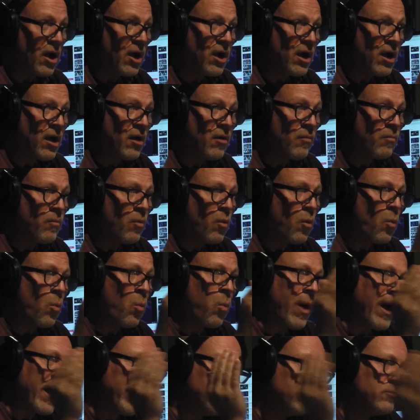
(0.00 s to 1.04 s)
Mm-hmm. Um,
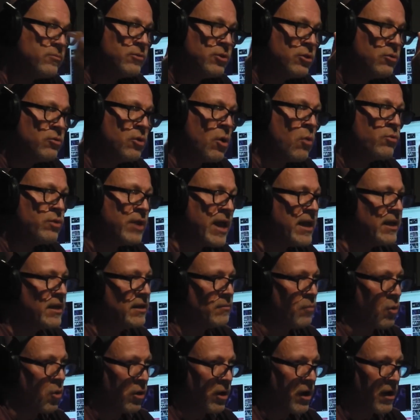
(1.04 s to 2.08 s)
why don't you go naked
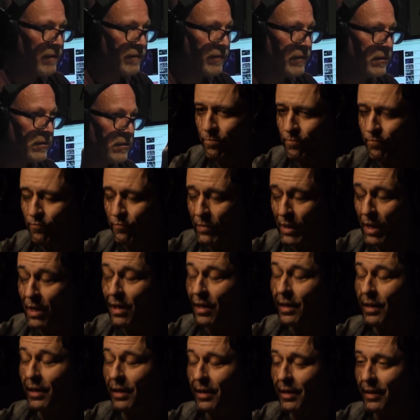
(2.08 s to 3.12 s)
more often? That's
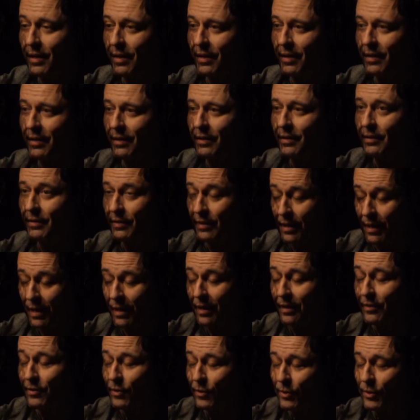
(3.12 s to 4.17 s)
just a weird way. Of yeah,
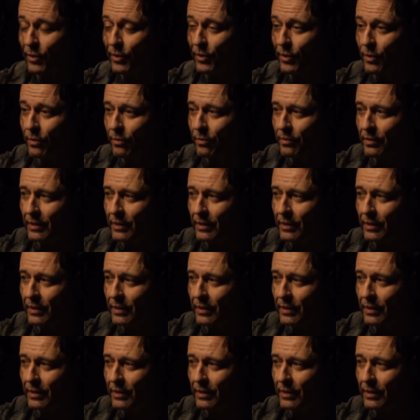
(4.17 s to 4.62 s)
no, that, no, no.